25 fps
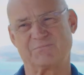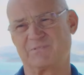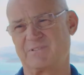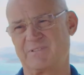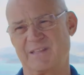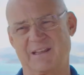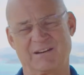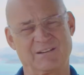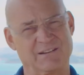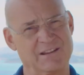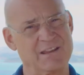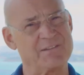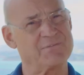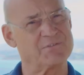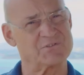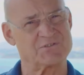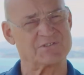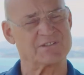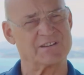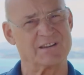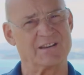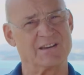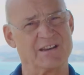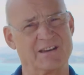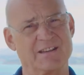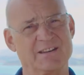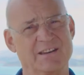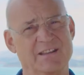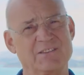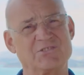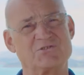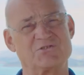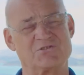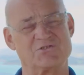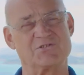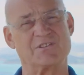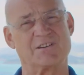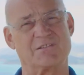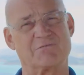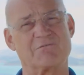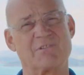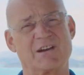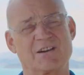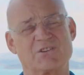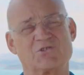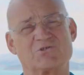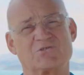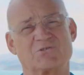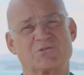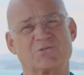that give us an
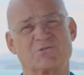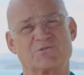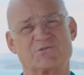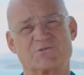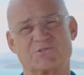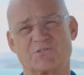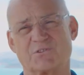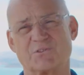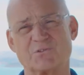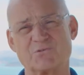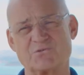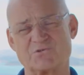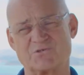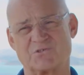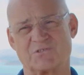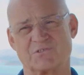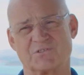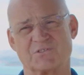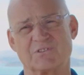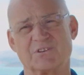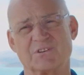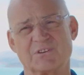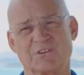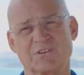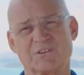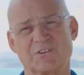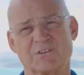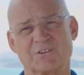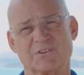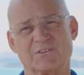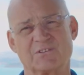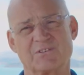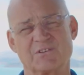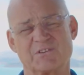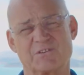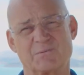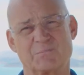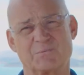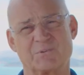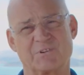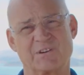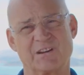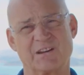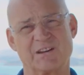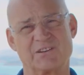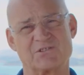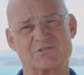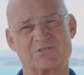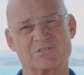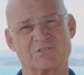intergenerational solution to the
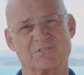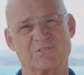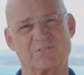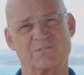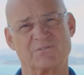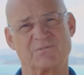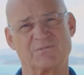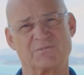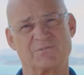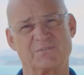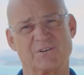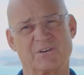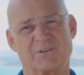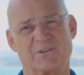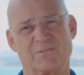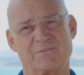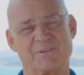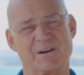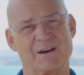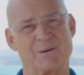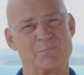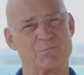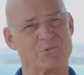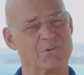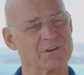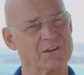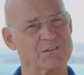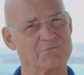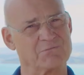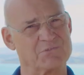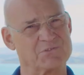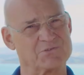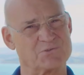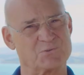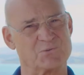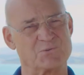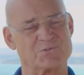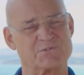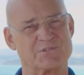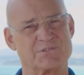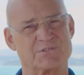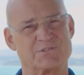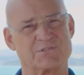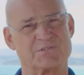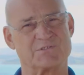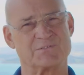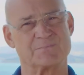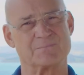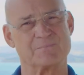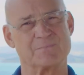protection of our marine
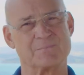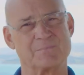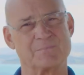resources.